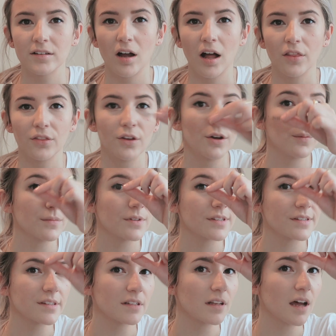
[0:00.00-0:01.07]
to cut them
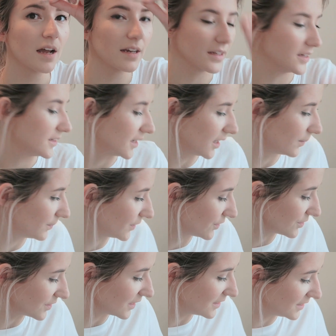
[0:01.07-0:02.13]
slightly down
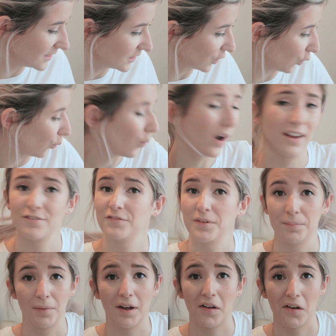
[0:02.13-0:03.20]
because they didn't quite
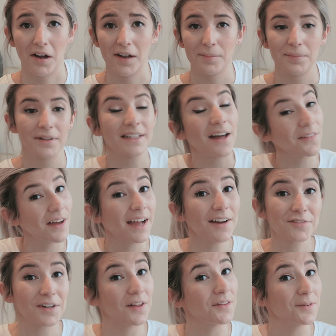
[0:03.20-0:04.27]
fit my eye, but now that I
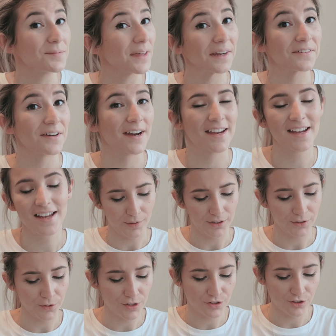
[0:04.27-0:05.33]
have cut them, they're great. And
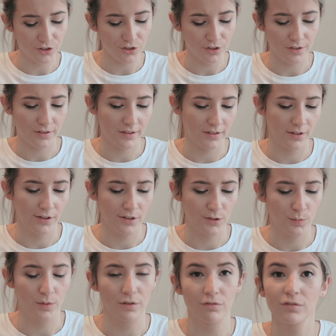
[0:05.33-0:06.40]
I always just use
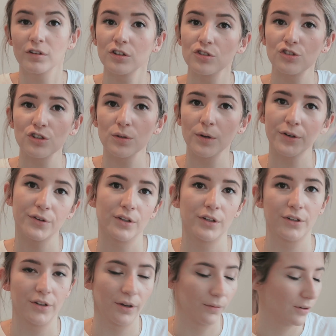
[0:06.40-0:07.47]
those with Duo
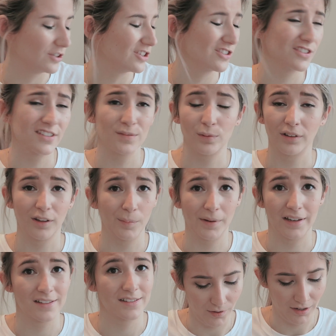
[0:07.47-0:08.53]
Glue, which is just one of the
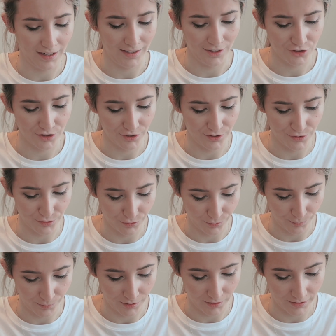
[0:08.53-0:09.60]
best eyelash glues on the
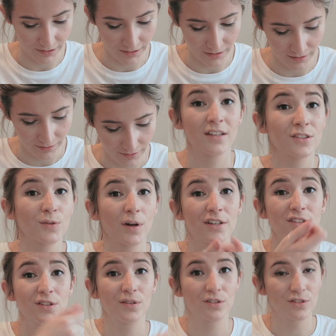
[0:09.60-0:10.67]
market. So what I
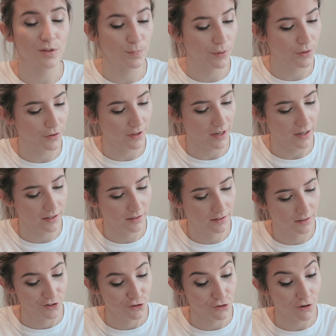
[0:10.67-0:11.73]
do is just put that,
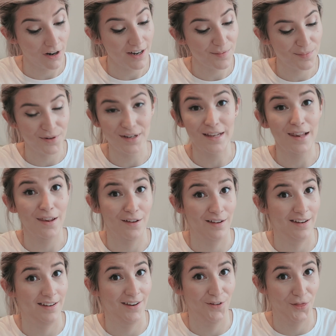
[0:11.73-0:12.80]
try and put it
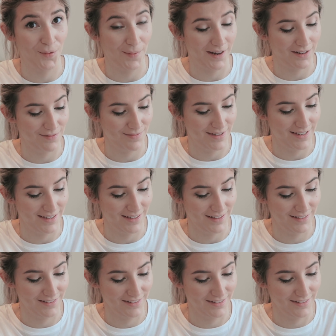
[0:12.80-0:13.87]
lightly on the back of my
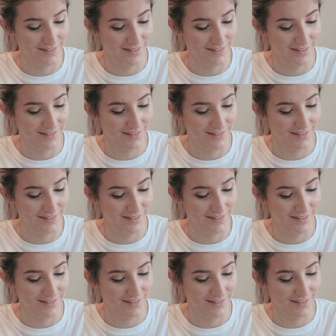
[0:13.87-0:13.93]
hand,